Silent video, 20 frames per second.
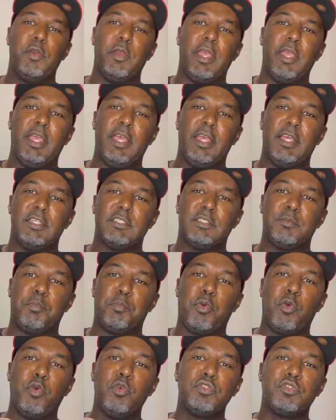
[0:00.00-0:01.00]
is
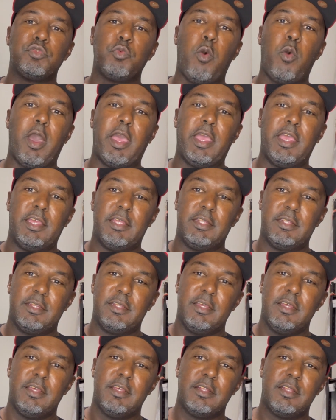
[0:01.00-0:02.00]
Bruce Wayne,
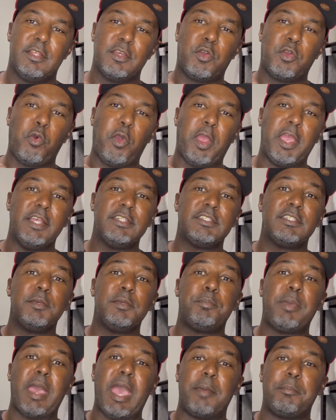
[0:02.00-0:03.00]
the crazy
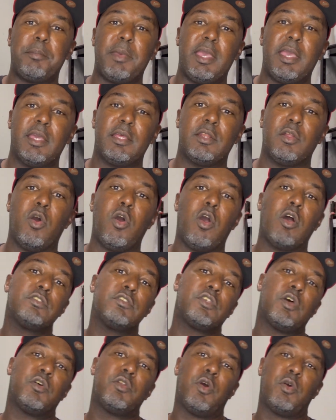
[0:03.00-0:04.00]
Batman,
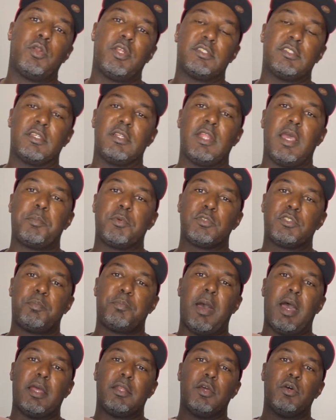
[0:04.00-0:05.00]
also known as the leopard
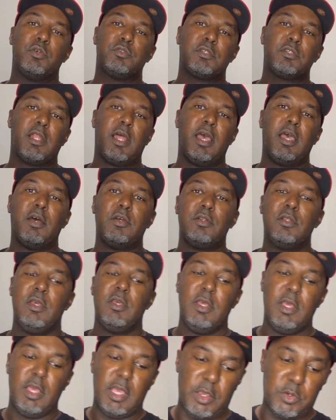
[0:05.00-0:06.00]
spot-nosed clown.
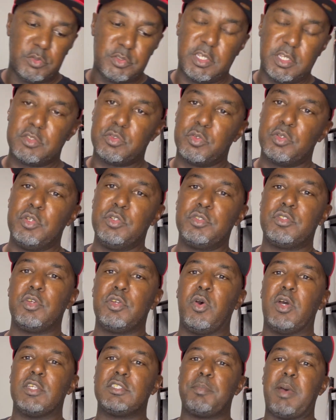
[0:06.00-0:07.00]
It was introduced
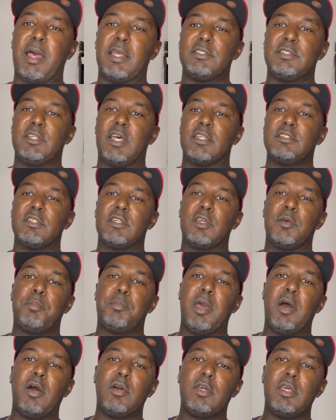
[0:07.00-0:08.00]
to us by Justin
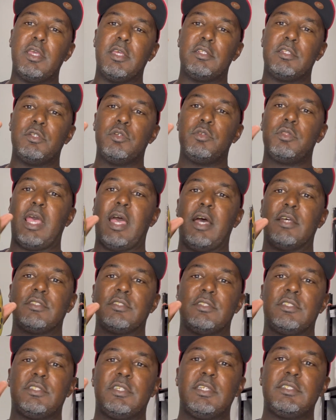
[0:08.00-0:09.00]
Kubelka in
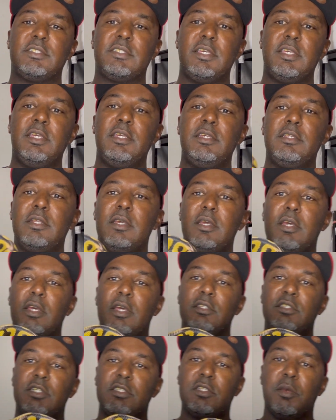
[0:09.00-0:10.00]
2016.
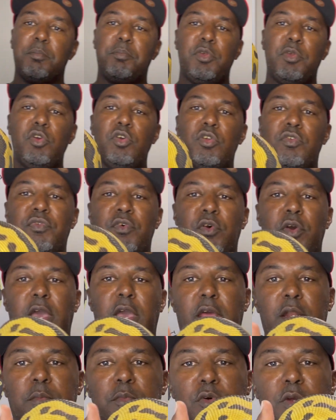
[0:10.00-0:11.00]
Just a beautiful
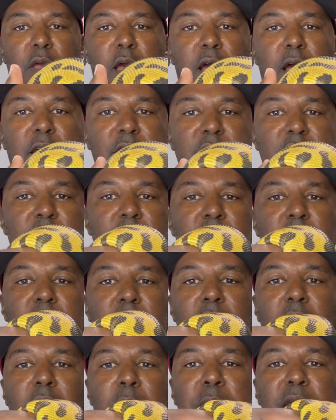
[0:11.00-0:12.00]
animal, guys.
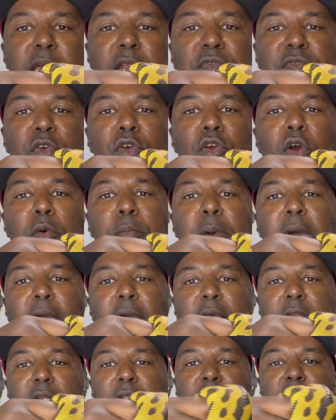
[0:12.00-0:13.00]
I mean, if you go
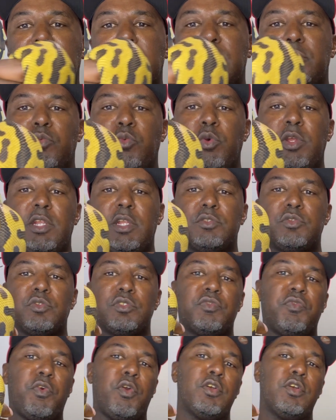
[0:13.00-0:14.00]
back and look at when this was
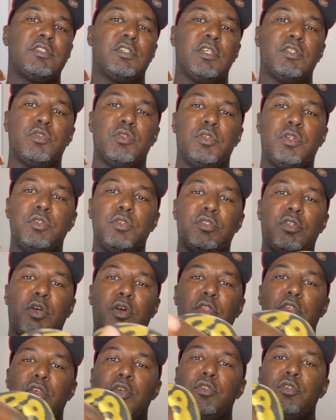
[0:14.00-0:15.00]
first introduced
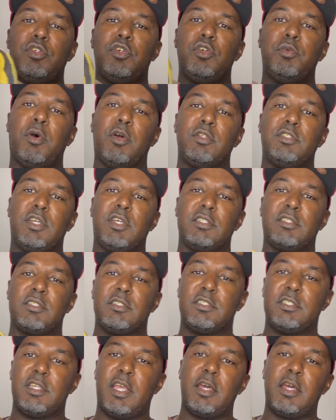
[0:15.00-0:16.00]
on YouTube on
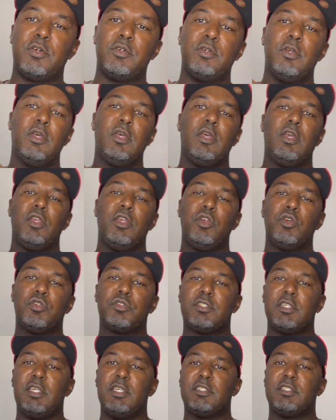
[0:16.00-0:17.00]
Justin's channel, you'll
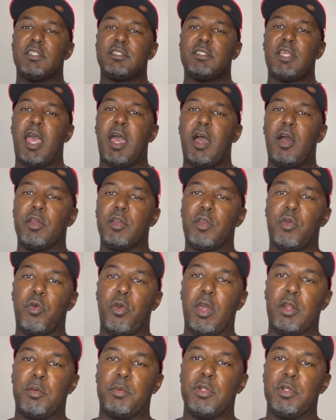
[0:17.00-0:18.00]
see just how
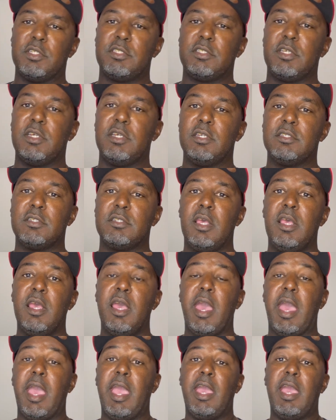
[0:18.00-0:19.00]
incredible this is.
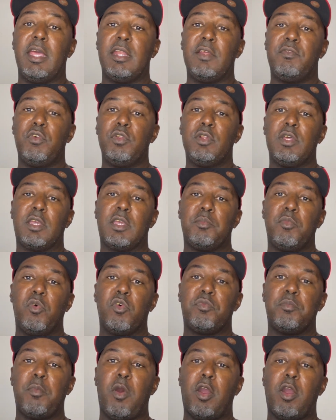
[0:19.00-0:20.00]
And if you look at
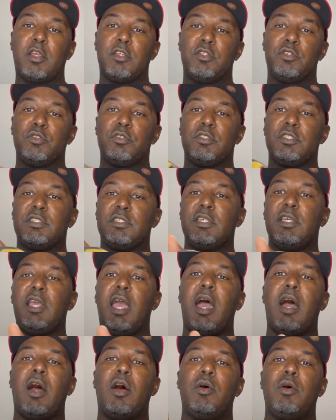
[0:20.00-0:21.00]
Morph Market, you'll just see
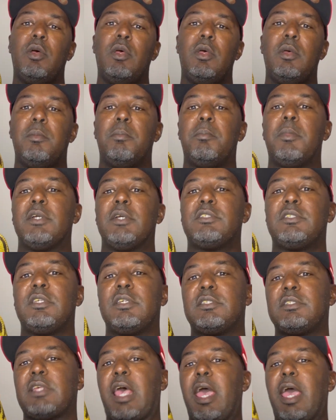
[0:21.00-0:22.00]
how much
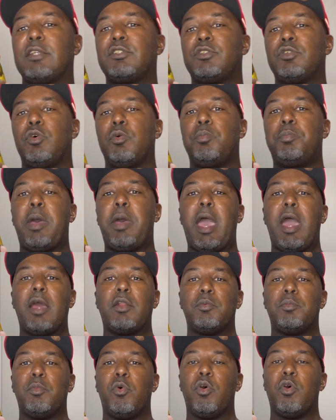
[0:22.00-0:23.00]
this actual
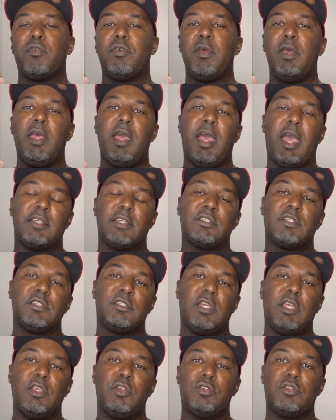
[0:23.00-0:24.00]
pattern morph has
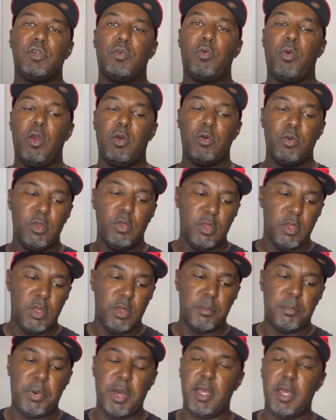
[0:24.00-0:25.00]
continued to grow.
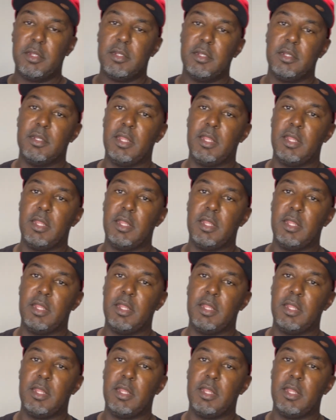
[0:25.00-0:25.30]
But